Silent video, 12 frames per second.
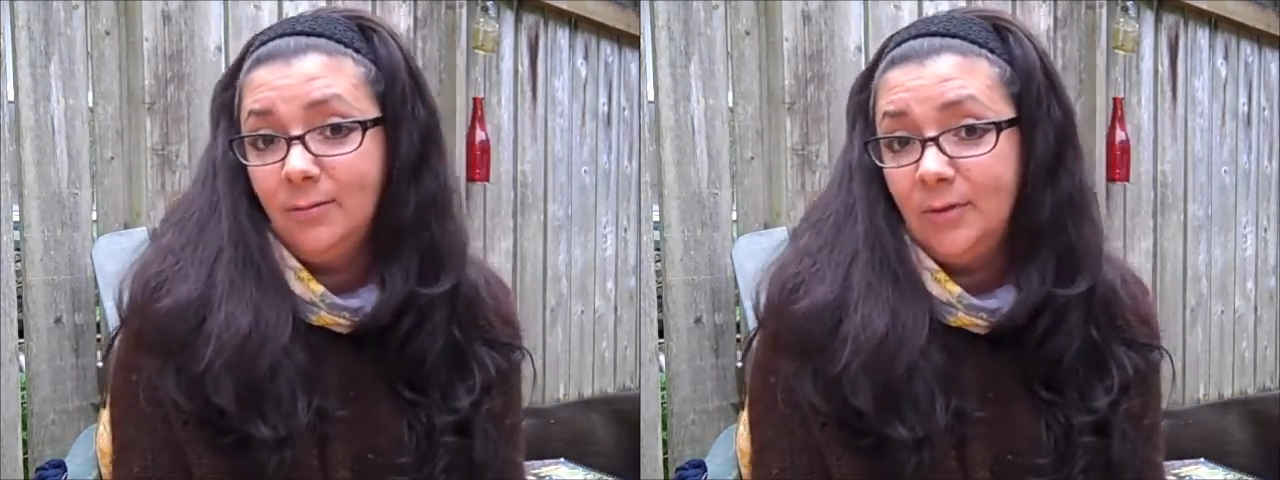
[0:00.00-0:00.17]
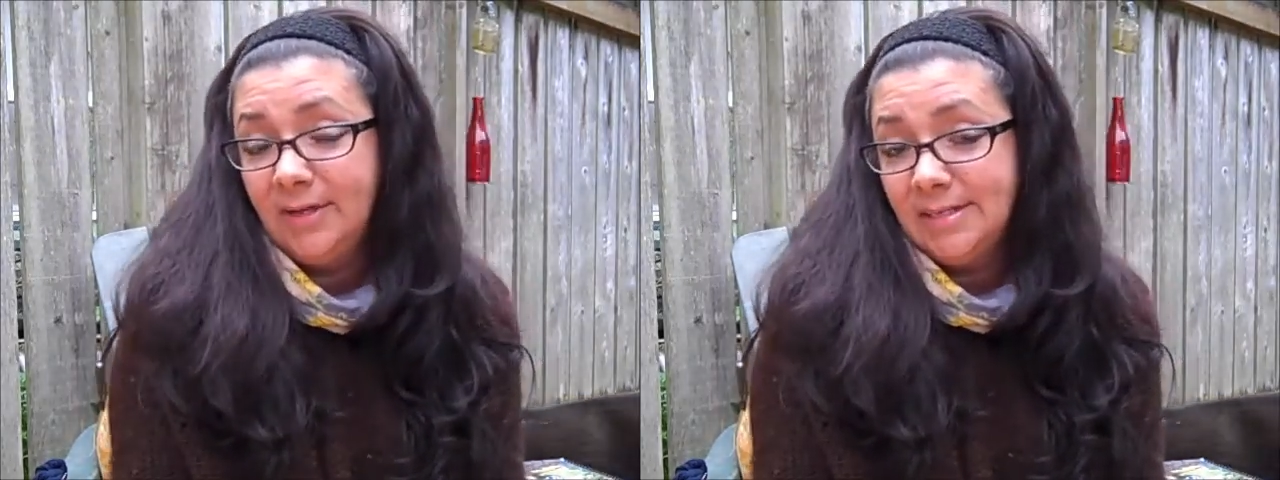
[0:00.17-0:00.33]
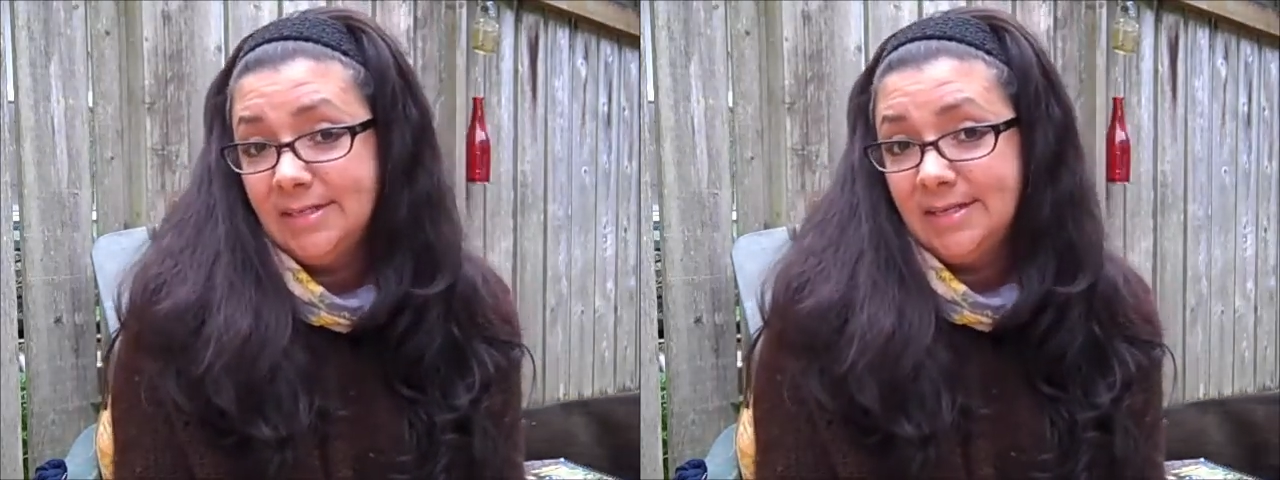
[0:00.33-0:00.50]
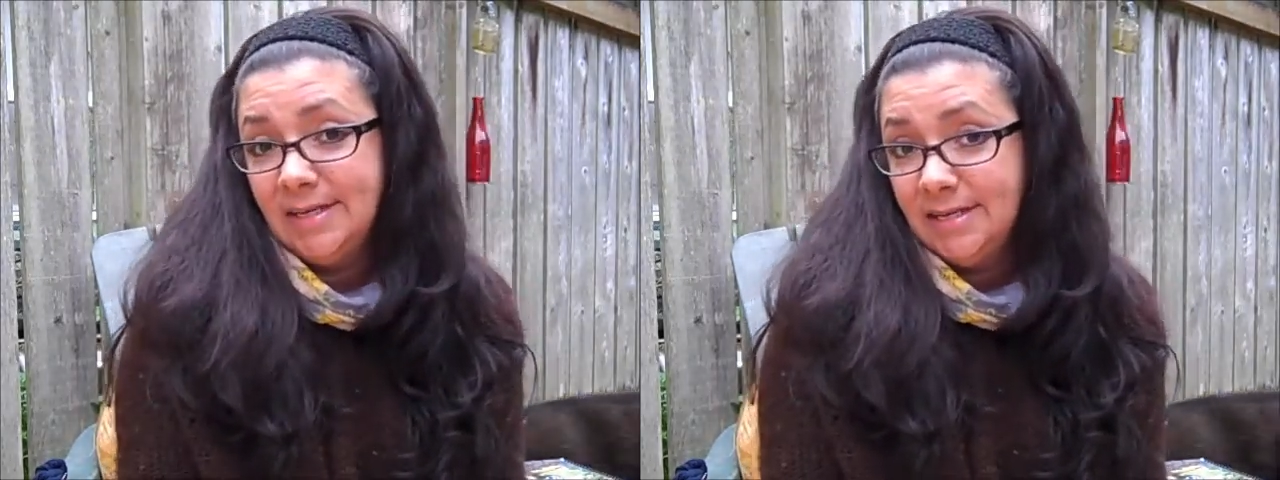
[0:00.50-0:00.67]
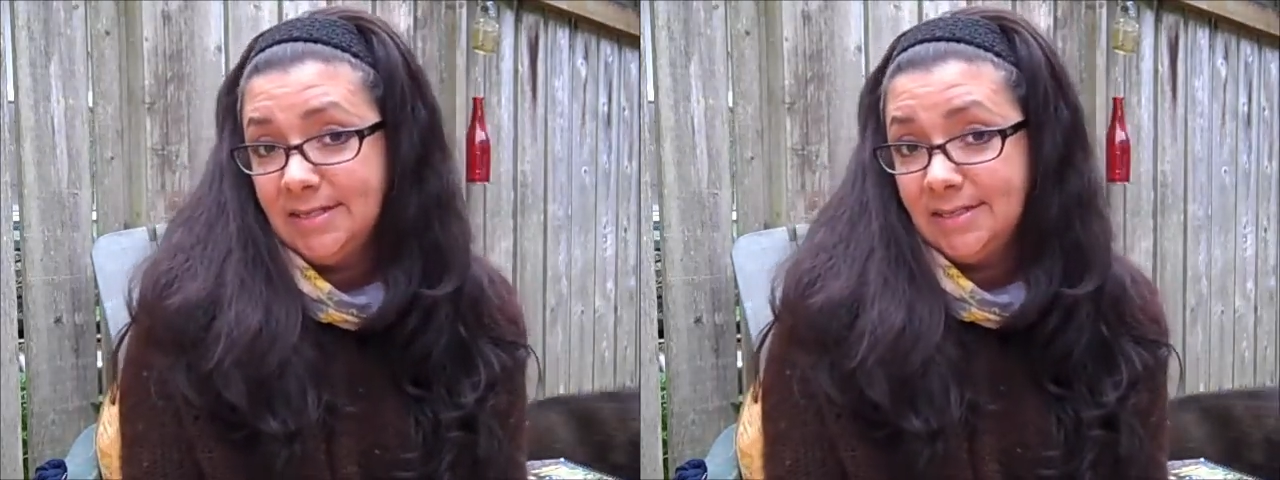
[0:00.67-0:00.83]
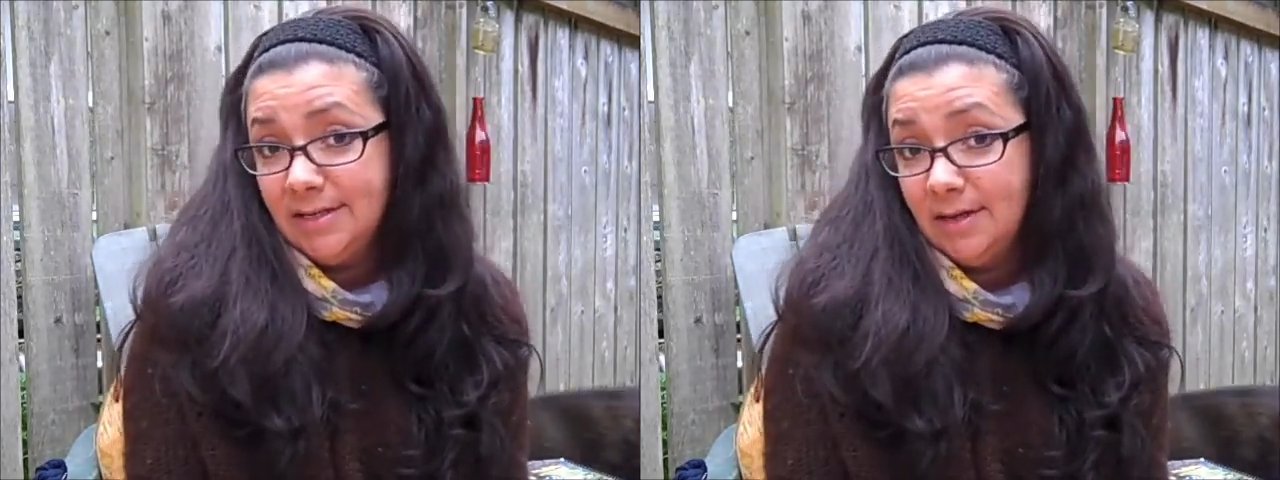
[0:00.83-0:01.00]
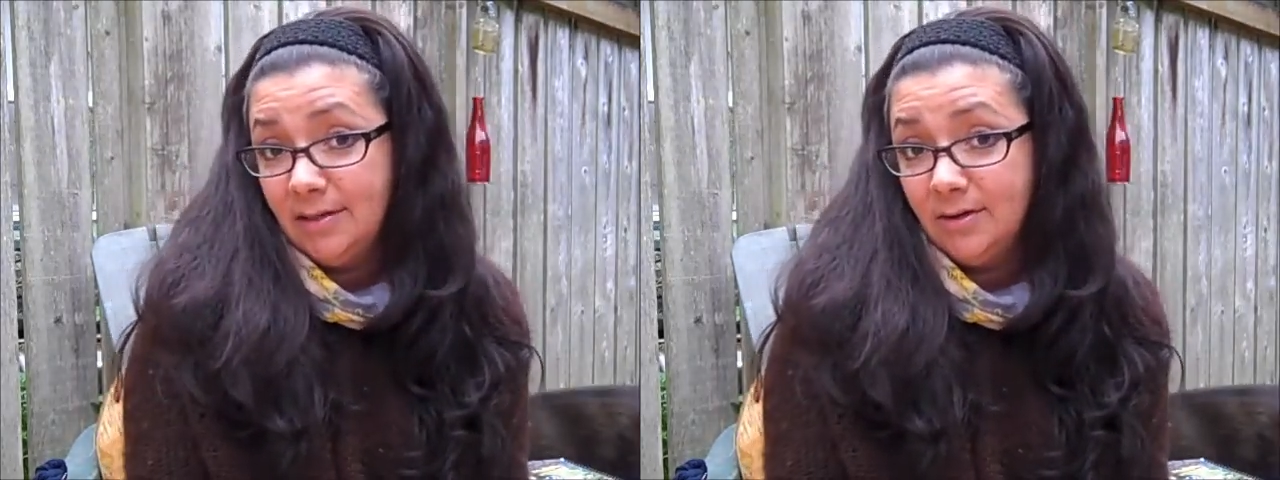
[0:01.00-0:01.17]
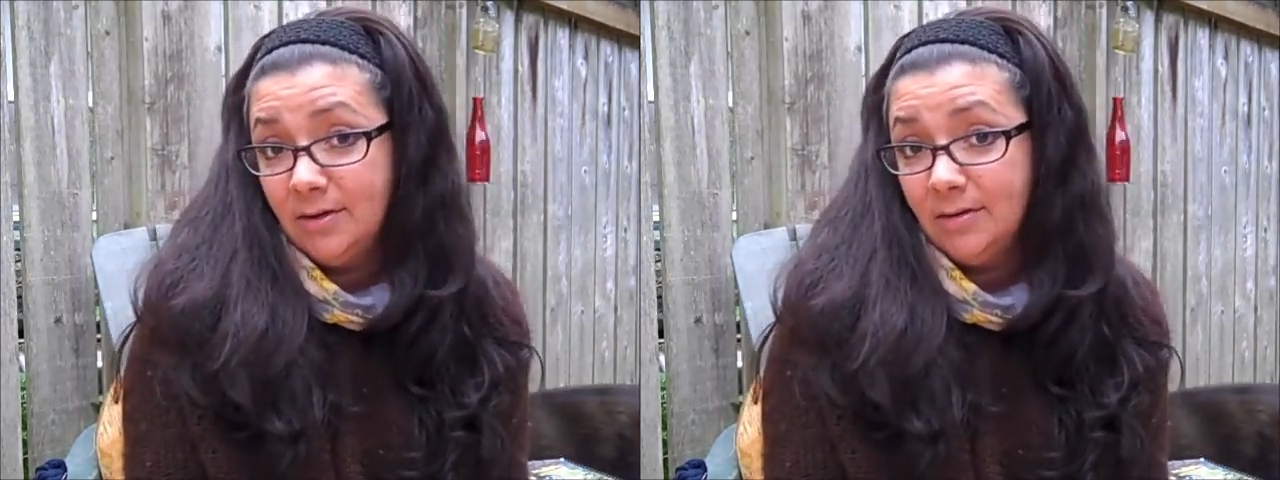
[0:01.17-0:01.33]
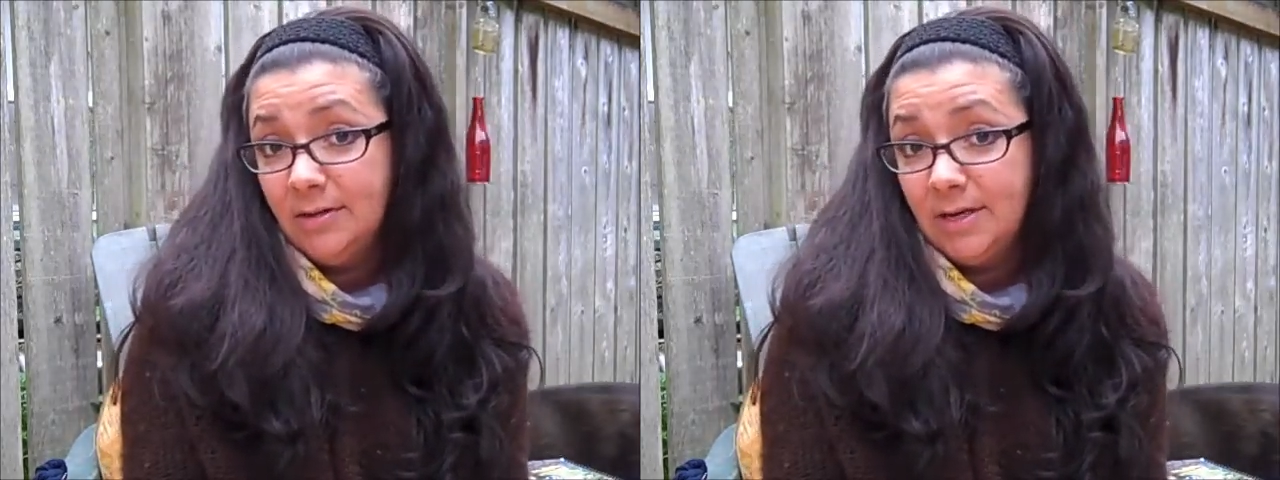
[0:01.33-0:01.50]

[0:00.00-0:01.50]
we could sing it together